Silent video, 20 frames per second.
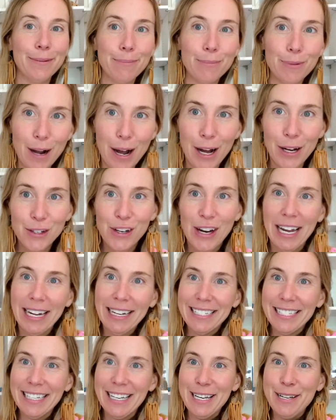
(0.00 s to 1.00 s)

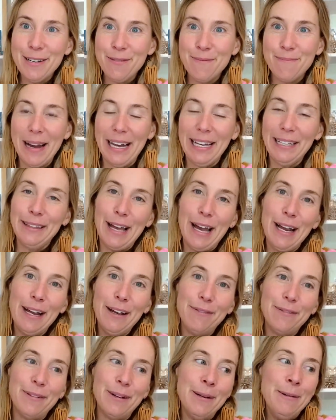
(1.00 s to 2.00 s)
projects in my
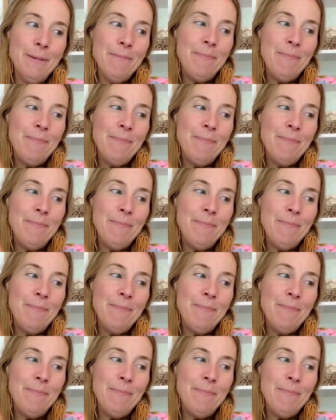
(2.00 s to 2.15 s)
life?